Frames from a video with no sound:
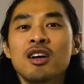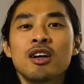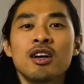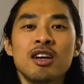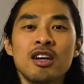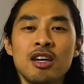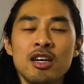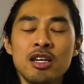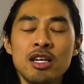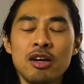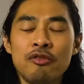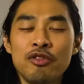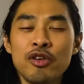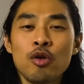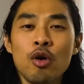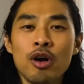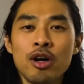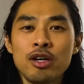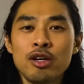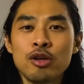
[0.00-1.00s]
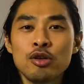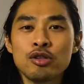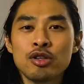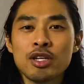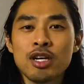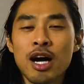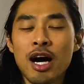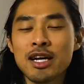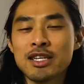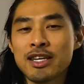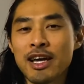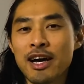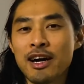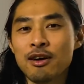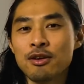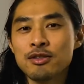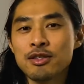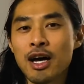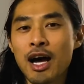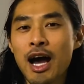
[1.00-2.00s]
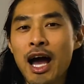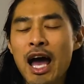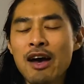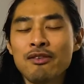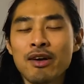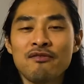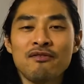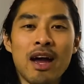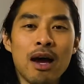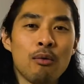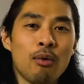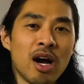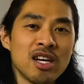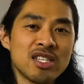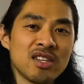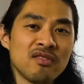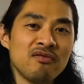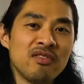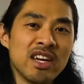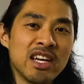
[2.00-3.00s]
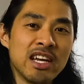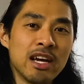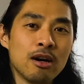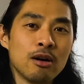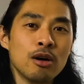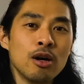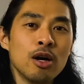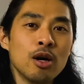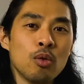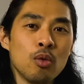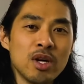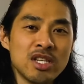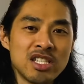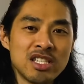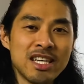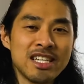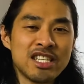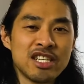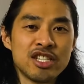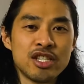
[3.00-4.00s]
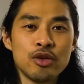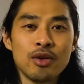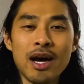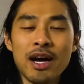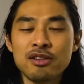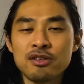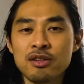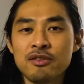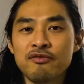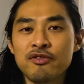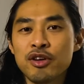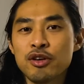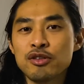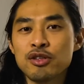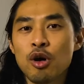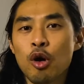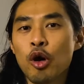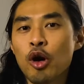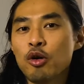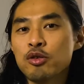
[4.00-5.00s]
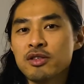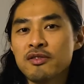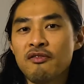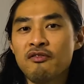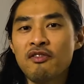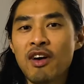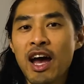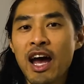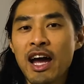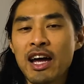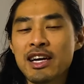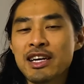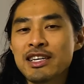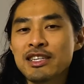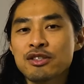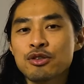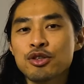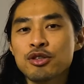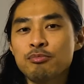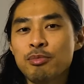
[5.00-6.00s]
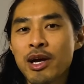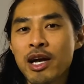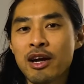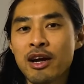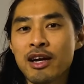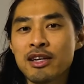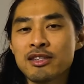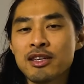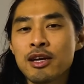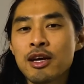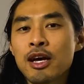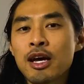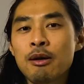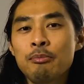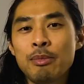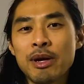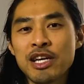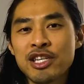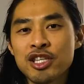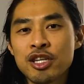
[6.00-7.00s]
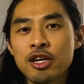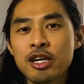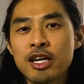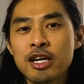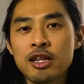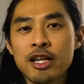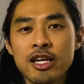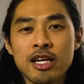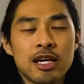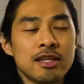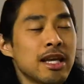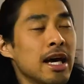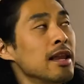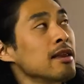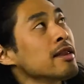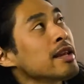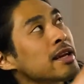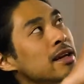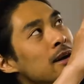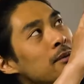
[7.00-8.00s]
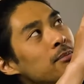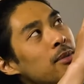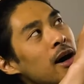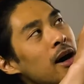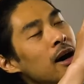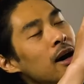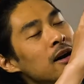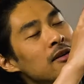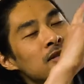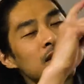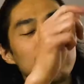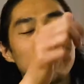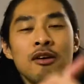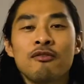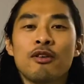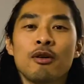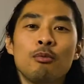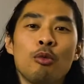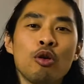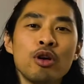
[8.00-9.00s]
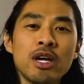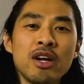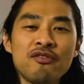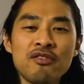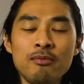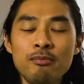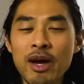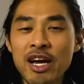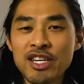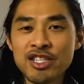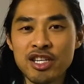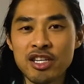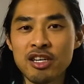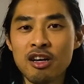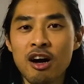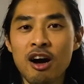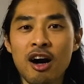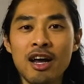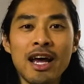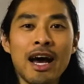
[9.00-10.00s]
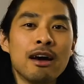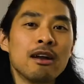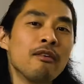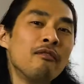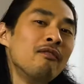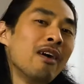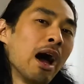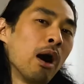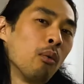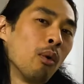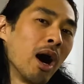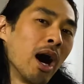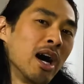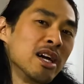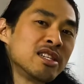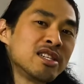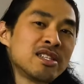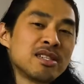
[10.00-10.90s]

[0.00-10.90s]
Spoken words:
If you are new to cocktails, I have a fat washing video which teaches you how to infuse oils and fat into spirits. Be sure to click on that link above for more information on how to fat wash.